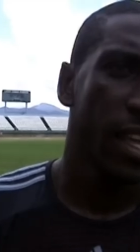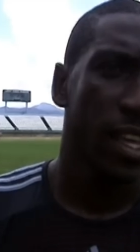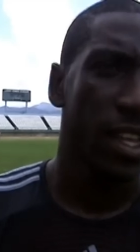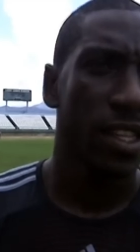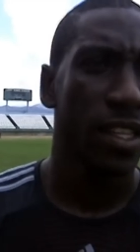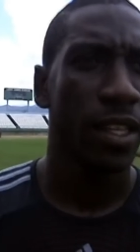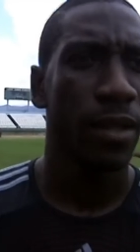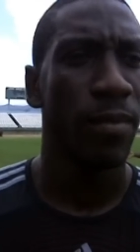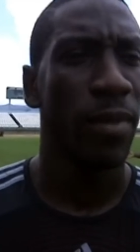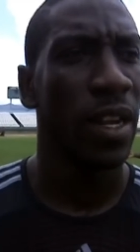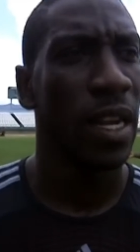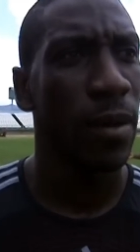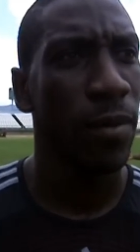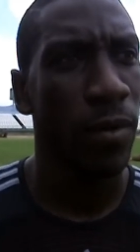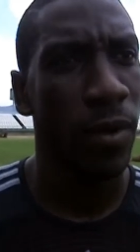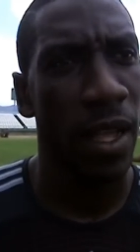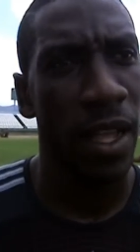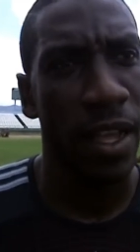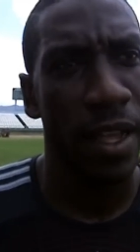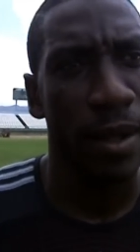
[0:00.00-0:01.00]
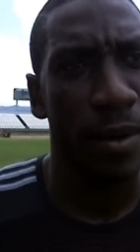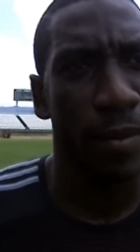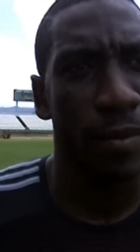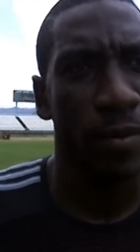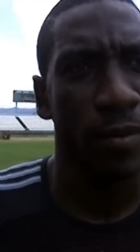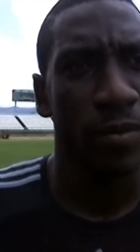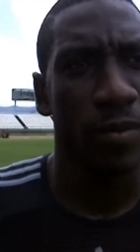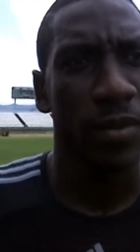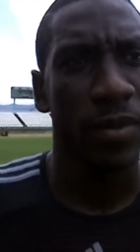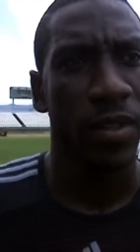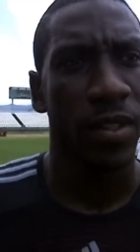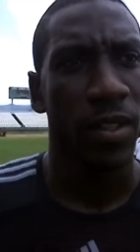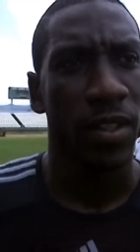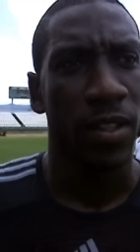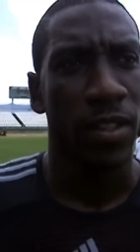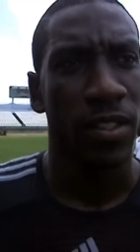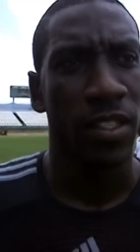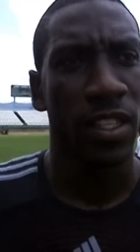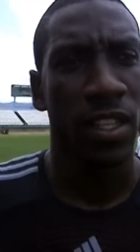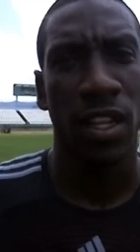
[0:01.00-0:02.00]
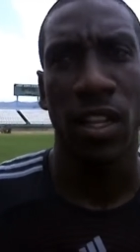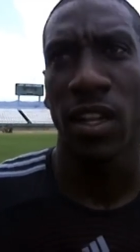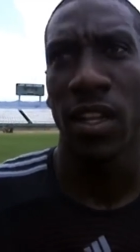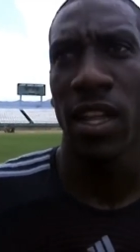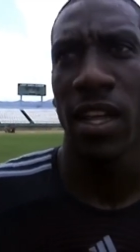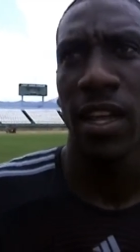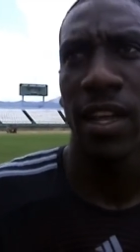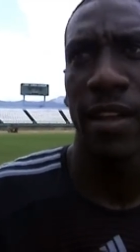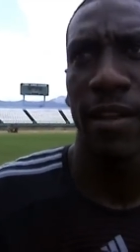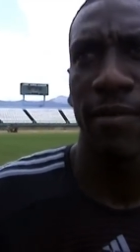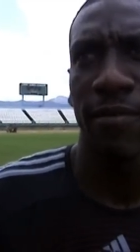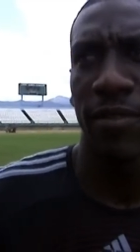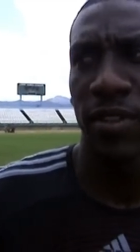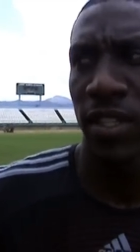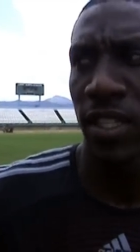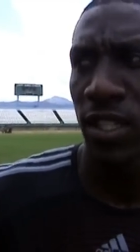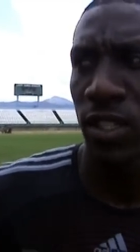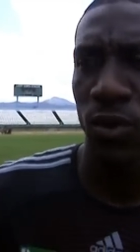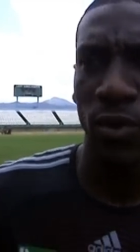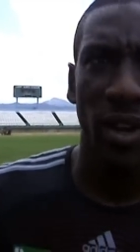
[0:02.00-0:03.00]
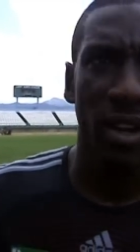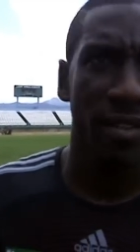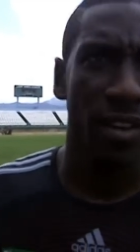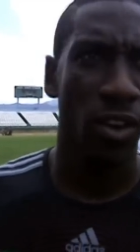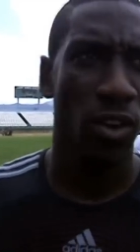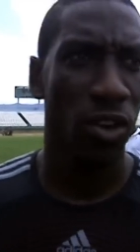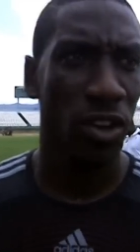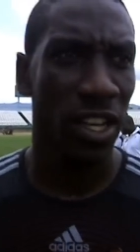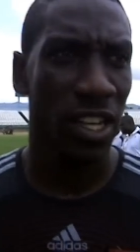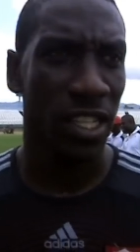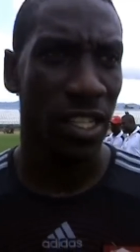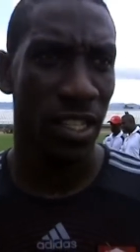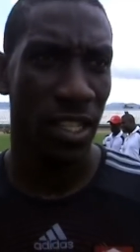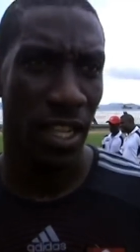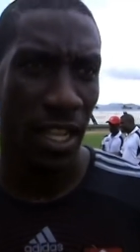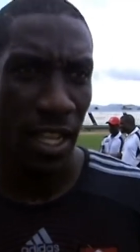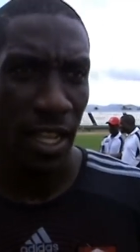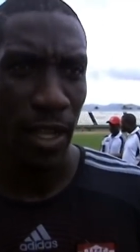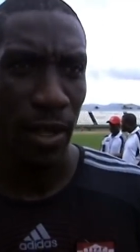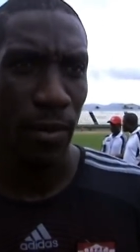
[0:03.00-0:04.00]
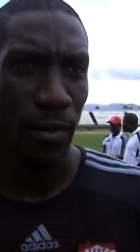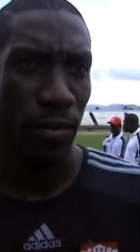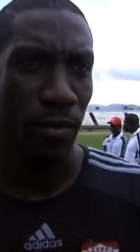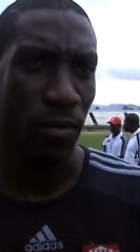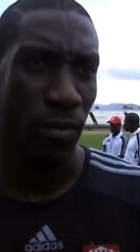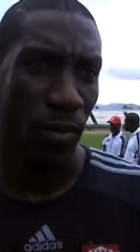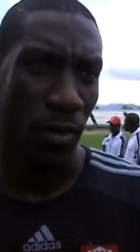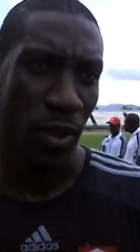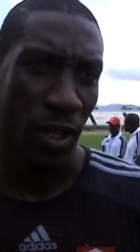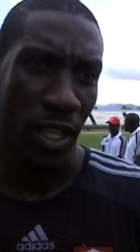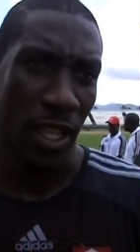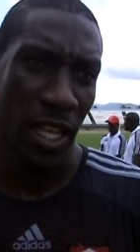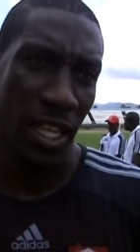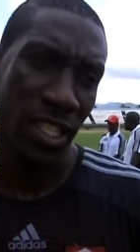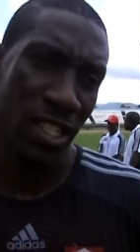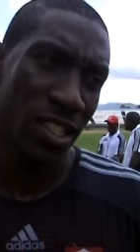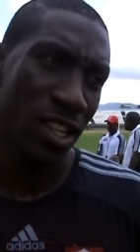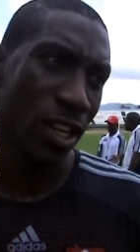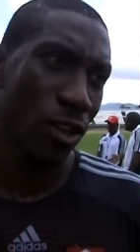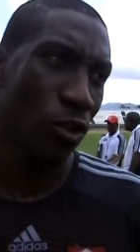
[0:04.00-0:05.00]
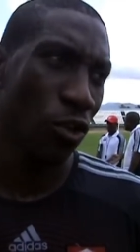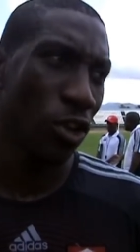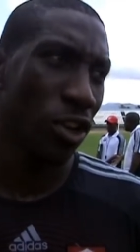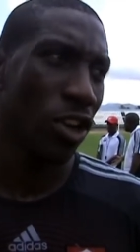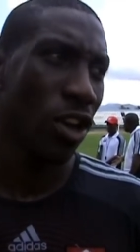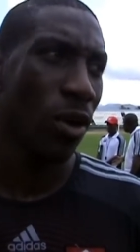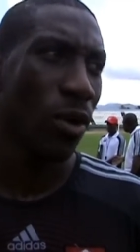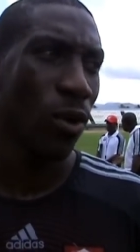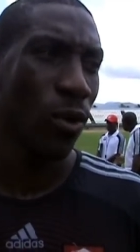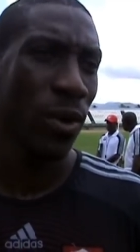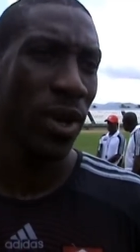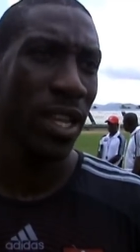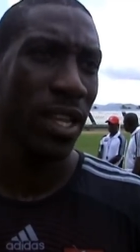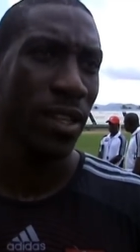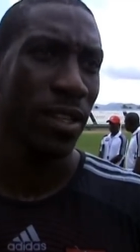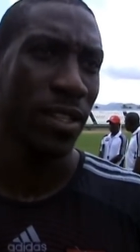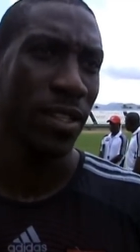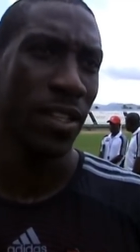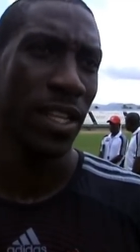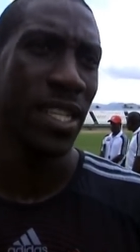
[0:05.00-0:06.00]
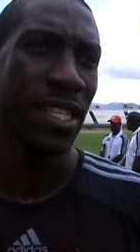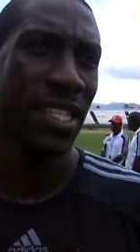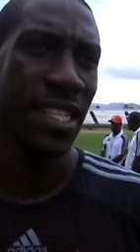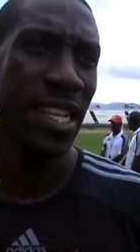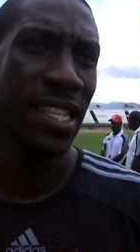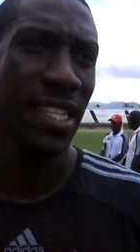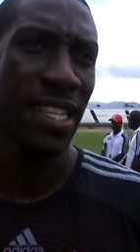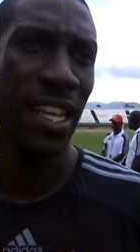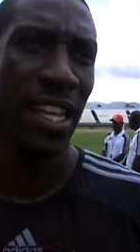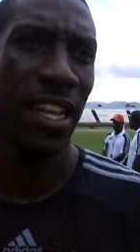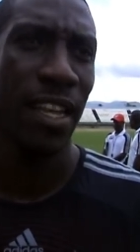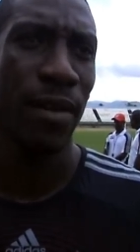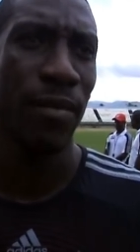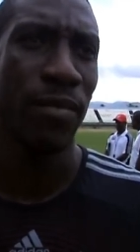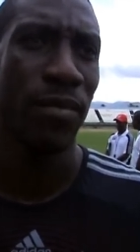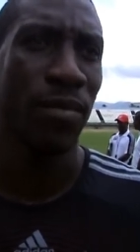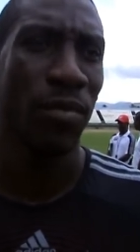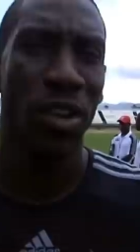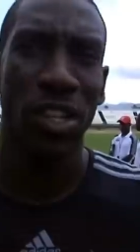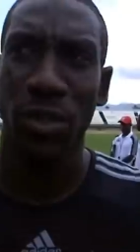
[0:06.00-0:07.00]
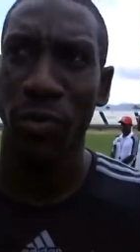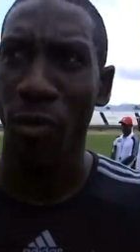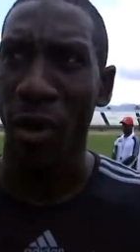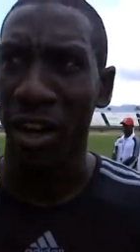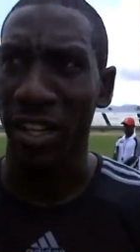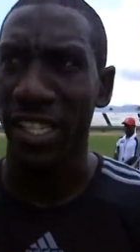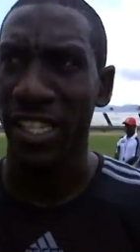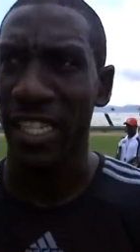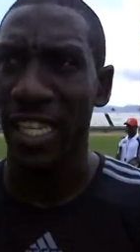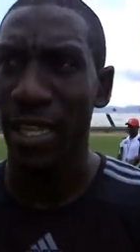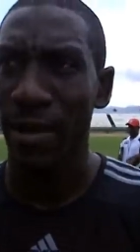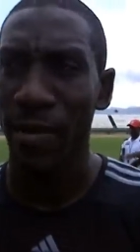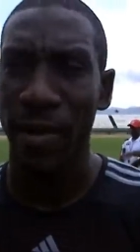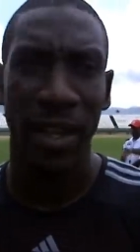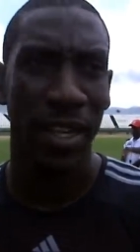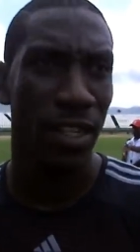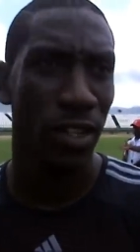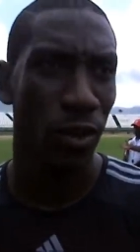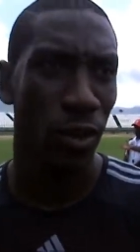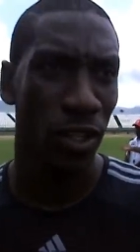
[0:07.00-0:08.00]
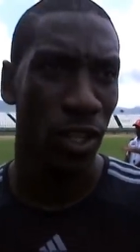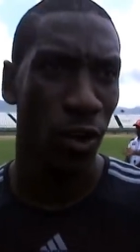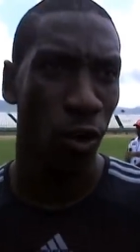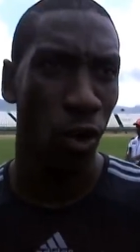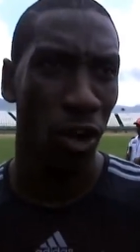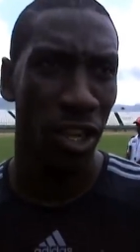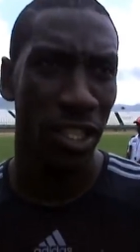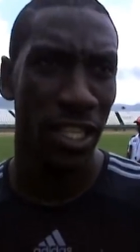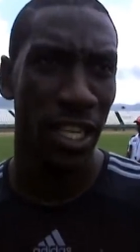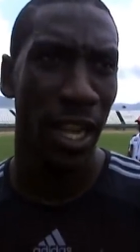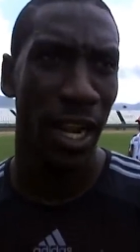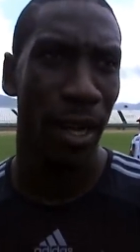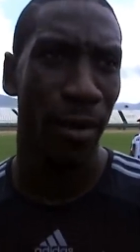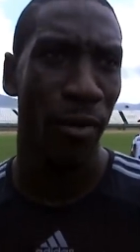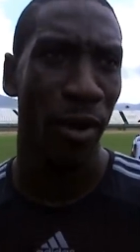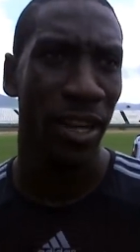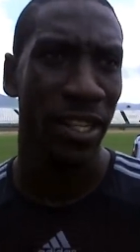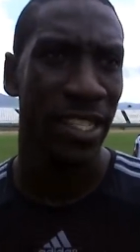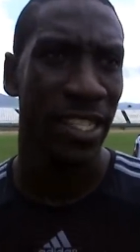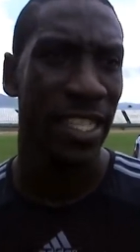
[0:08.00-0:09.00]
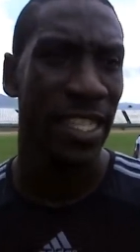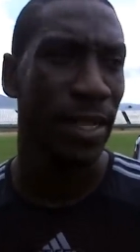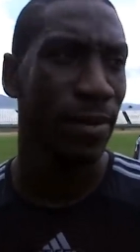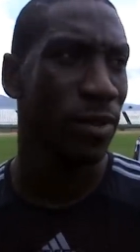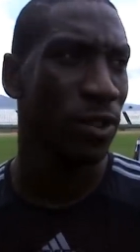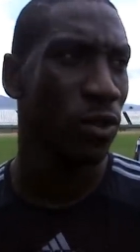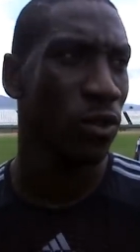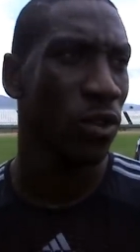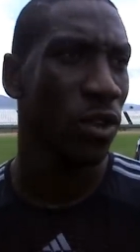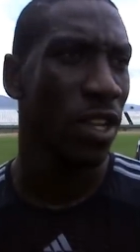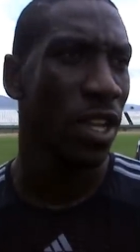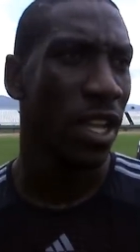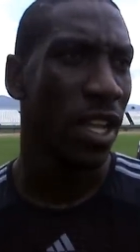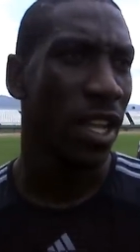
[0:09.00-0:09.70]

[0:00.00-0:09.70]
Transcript: Yeah, the build-up um, um, for the 12th of August um, is not going our way in sense um, much practice game and quality of practice games too.